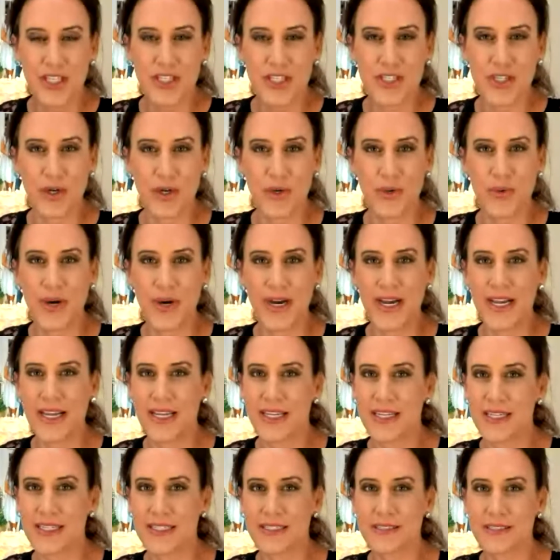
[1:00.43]
So
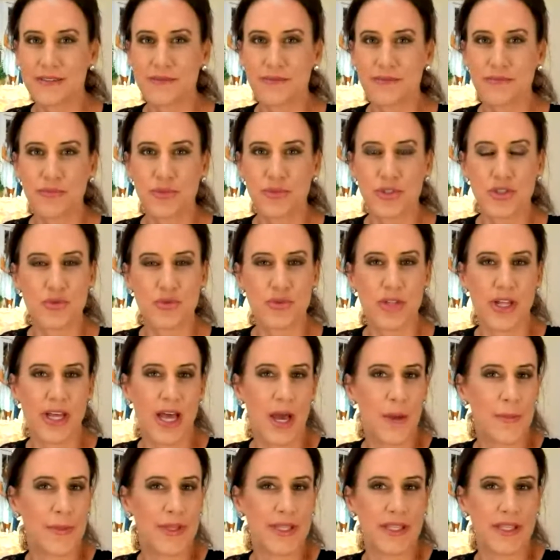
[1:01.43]
I was
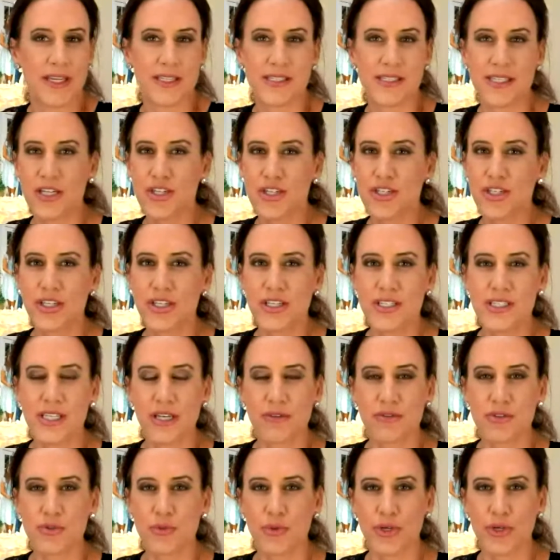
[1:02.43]
up in Los Angeles.
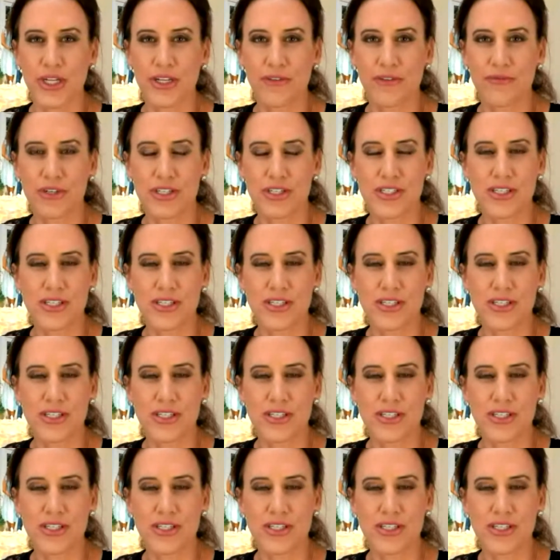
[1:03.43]
I was working for